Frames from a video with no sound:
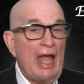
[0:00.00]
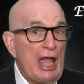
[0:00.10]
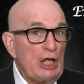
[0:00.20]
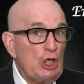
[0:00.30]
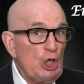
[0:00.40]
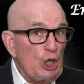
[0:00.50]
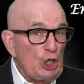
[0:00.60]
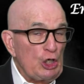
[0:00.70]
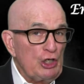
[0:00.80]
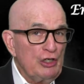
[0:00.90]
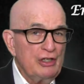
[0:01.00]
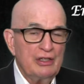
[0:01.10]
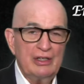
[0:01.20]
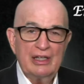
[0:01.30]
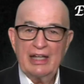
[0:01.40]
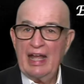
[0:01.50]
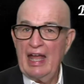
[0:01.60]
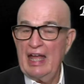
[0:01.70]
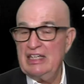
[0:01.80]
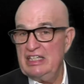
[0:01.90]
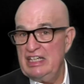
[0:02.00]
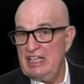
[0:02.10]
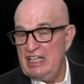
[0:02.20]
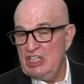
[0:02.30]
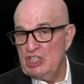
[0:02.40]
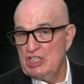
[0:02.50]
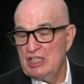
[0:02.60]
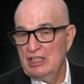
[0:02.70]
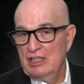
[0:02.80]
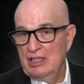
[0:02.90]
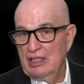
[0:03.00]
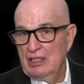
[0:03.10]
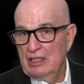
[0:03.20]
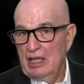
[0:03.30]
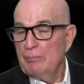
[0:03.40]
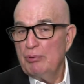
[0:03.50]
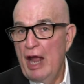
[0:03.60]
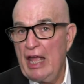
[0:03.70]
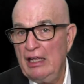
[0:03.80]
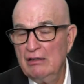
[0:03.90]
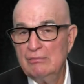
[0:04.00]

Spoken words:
and learn and teach and pray.